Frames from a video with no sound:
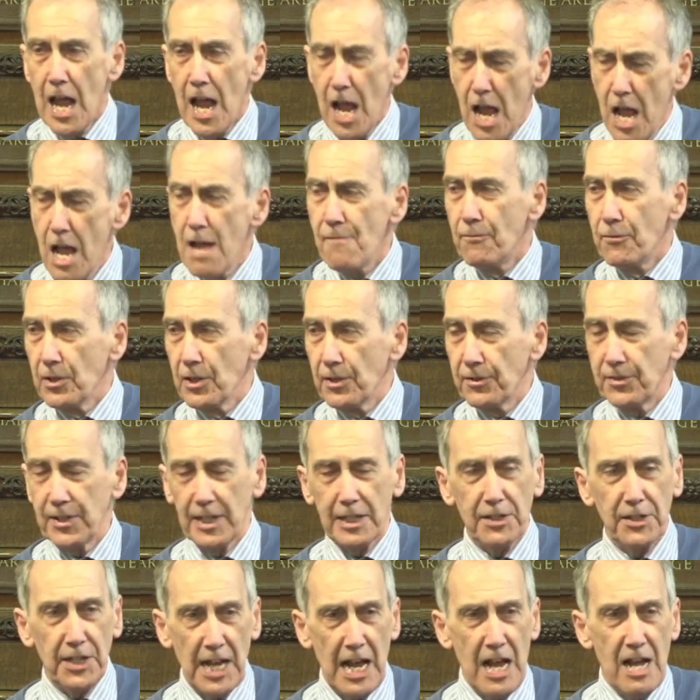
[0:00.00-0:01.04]
everything
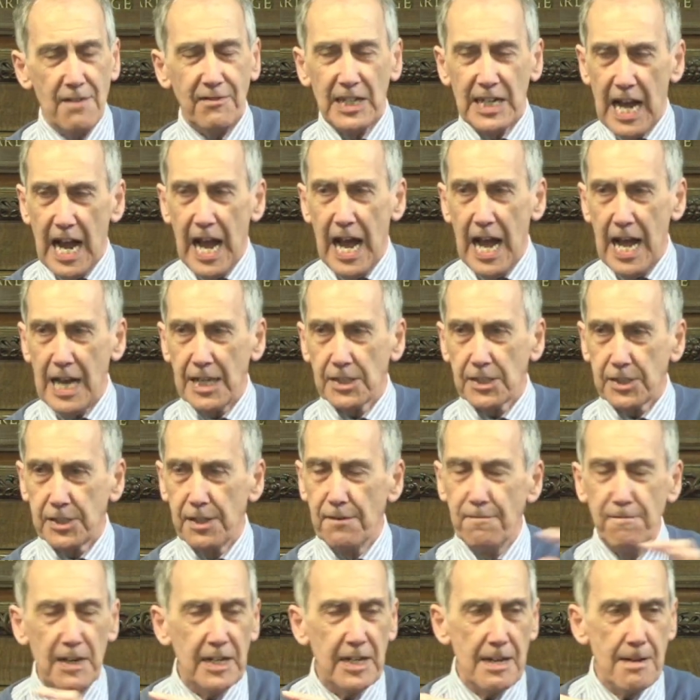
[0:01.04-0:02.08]
that heaven has, the
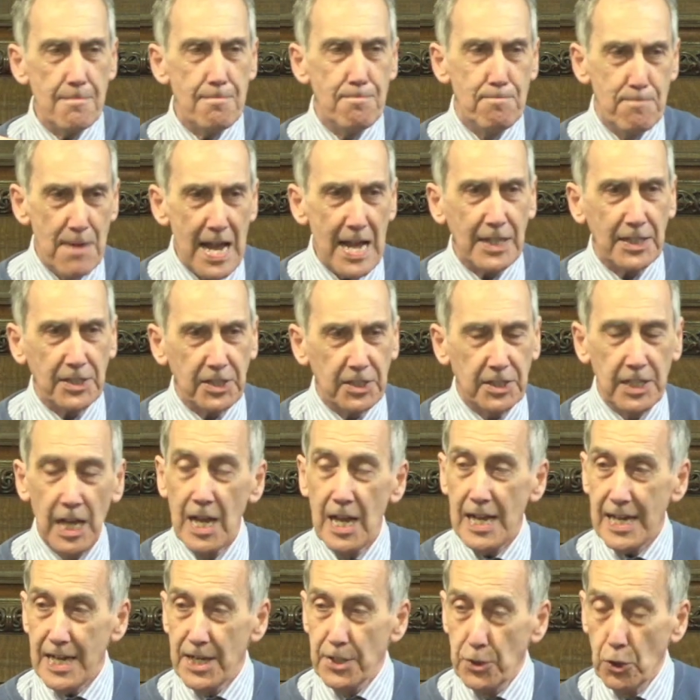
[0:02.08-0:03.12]
very best,
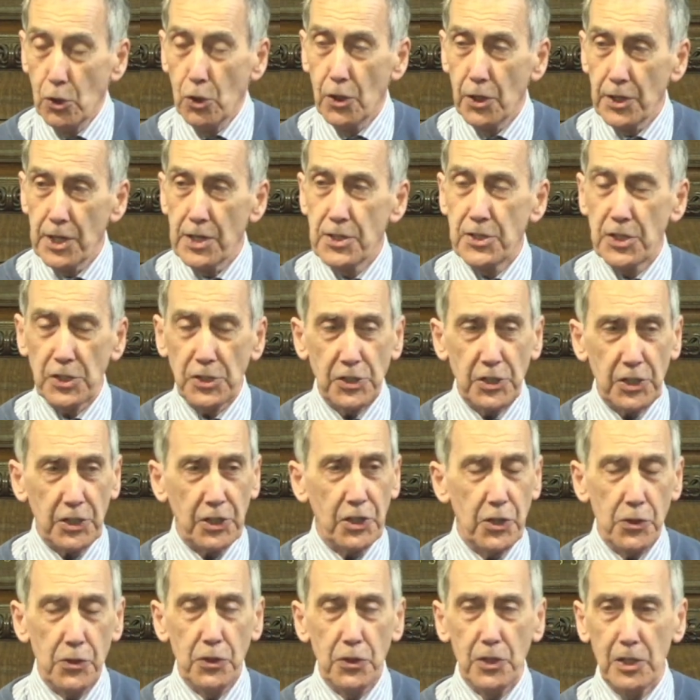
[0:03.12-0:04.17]
in order to
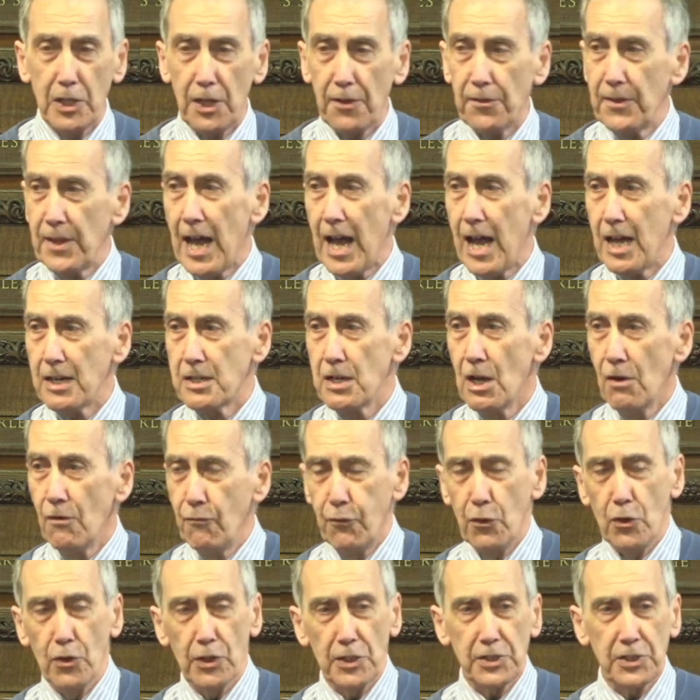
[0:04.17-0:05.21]
secure that
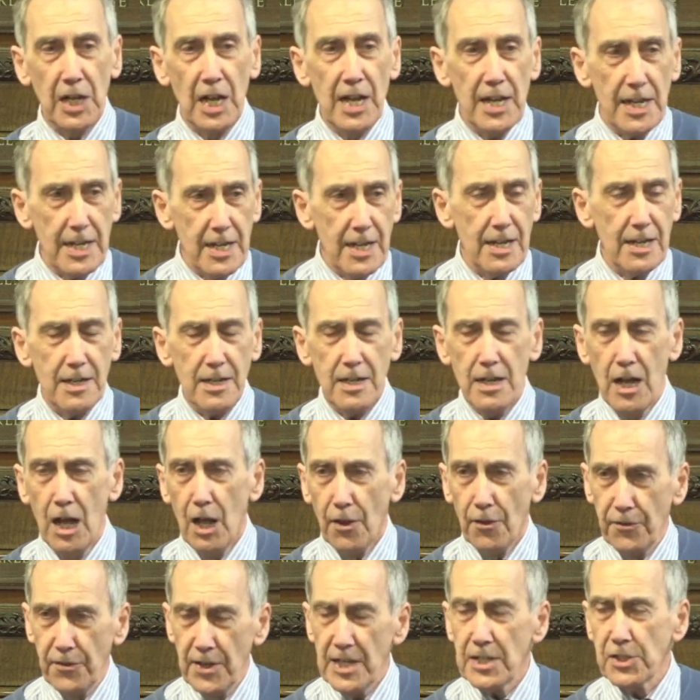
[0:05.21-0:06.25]
for us. In
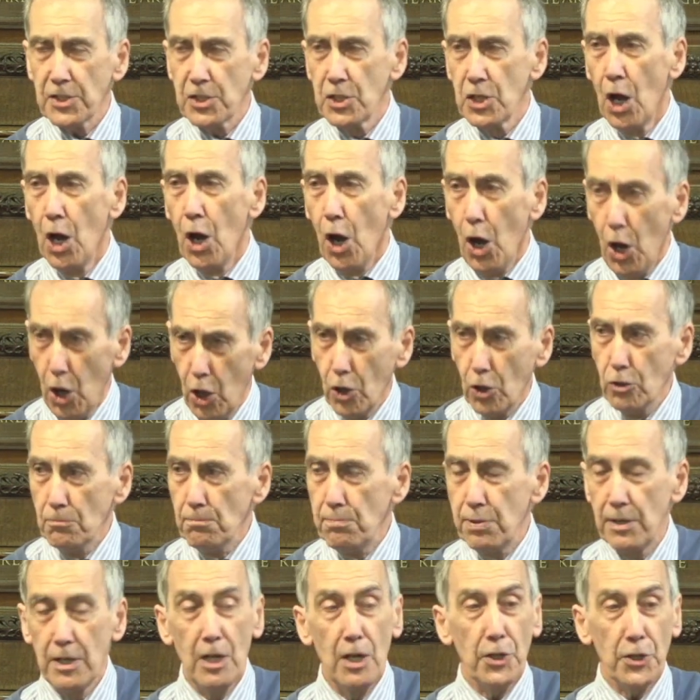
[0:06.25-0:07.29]
this hope,
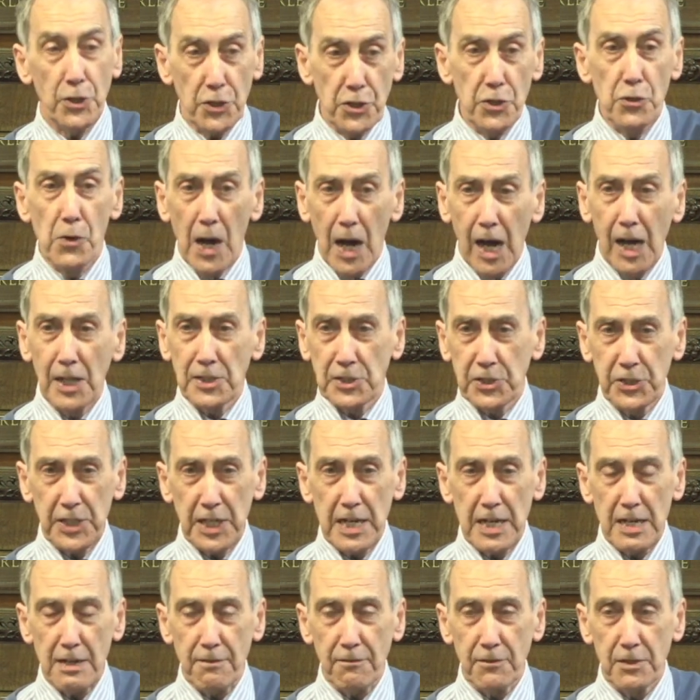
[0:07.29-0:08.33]
you are
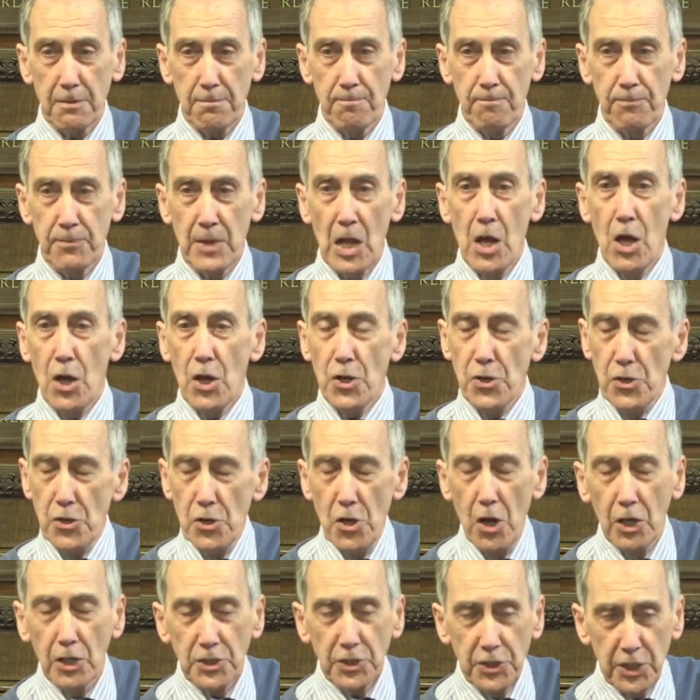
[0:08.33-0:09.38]
saved,
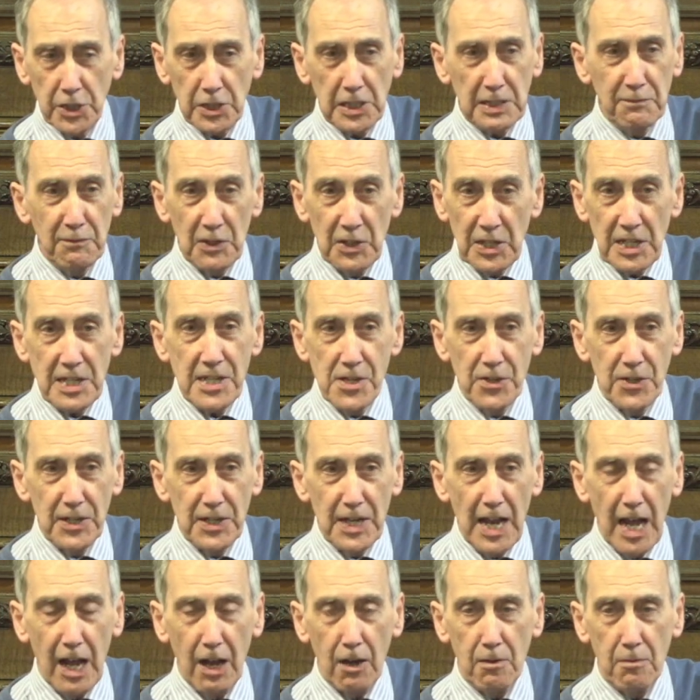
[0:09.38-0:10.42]
not just for the here and
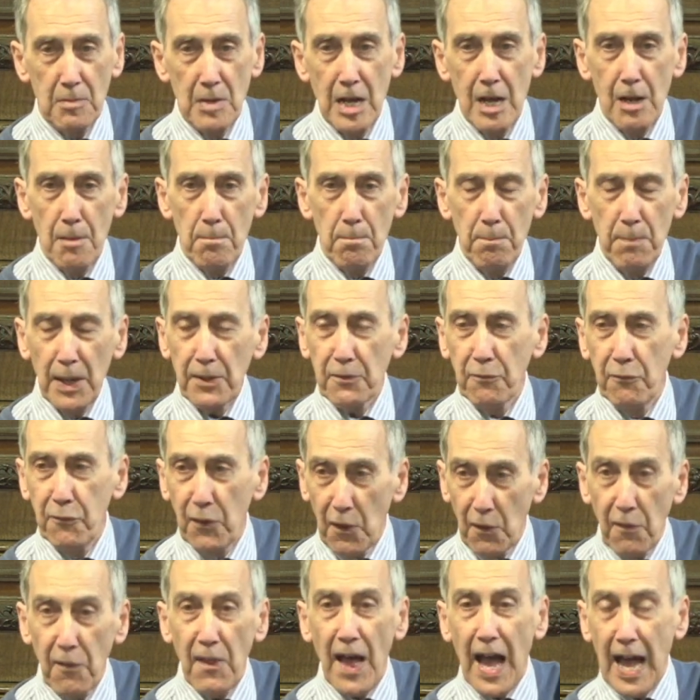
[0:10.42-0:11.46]
now, but
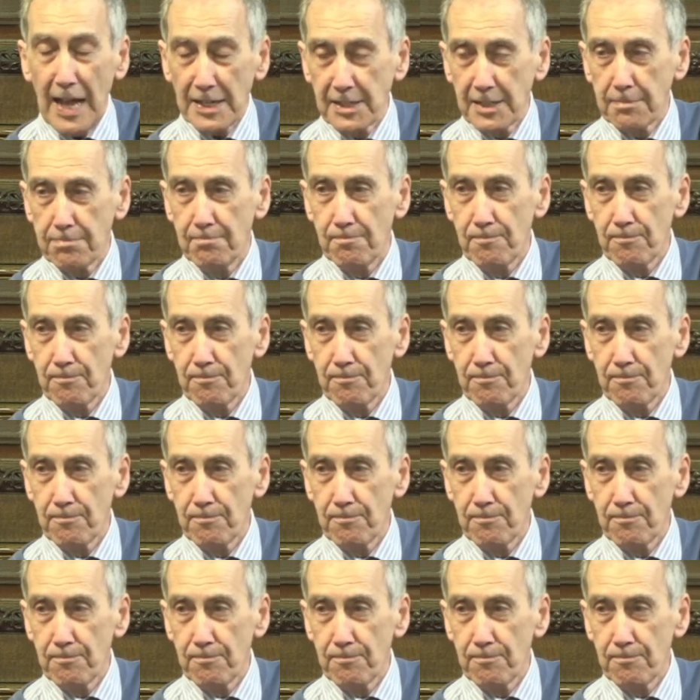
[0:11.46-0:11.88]
for that.